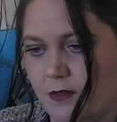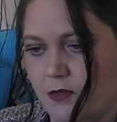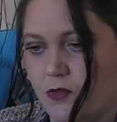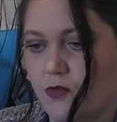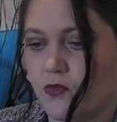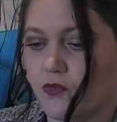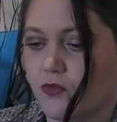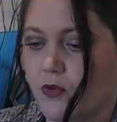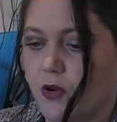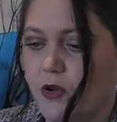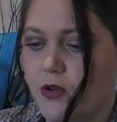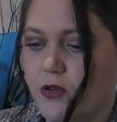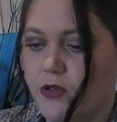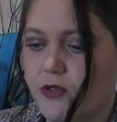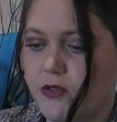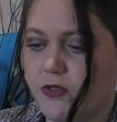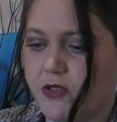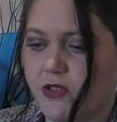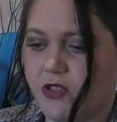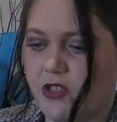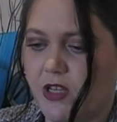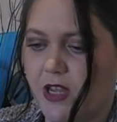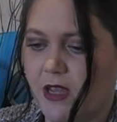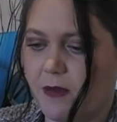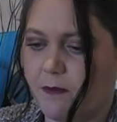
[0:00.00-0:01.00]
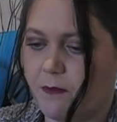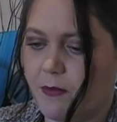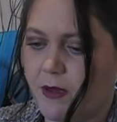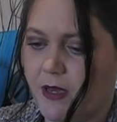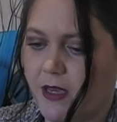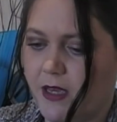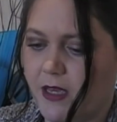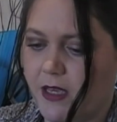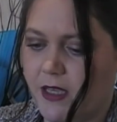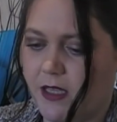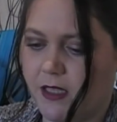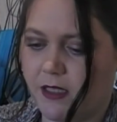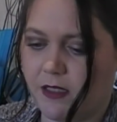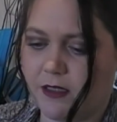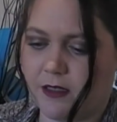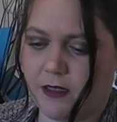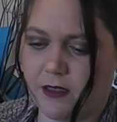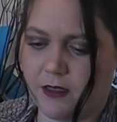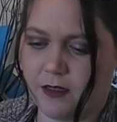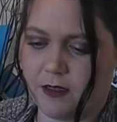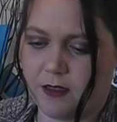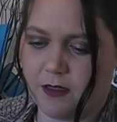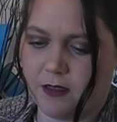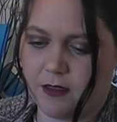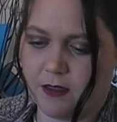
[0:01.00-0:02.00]
Rose Champagne.
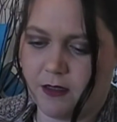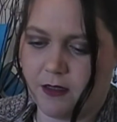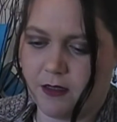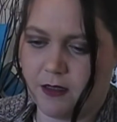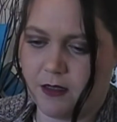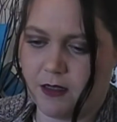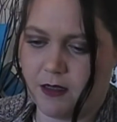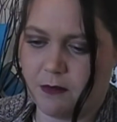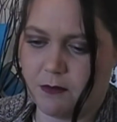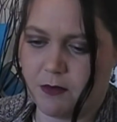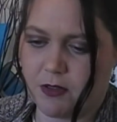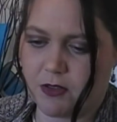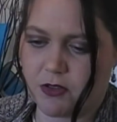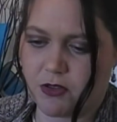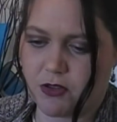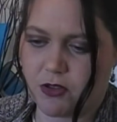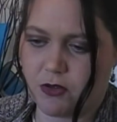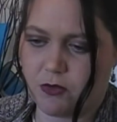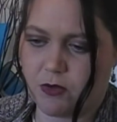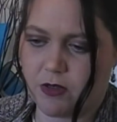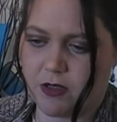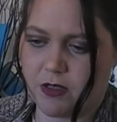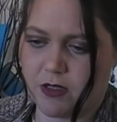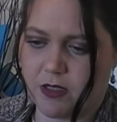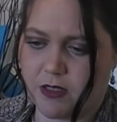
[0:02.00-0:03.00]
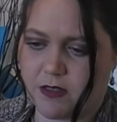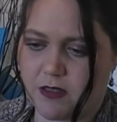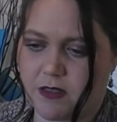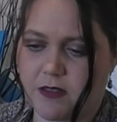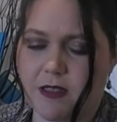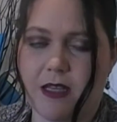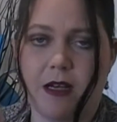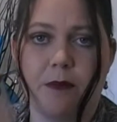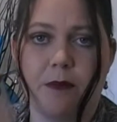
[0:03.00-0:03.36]
I'm not sure what it is. Is that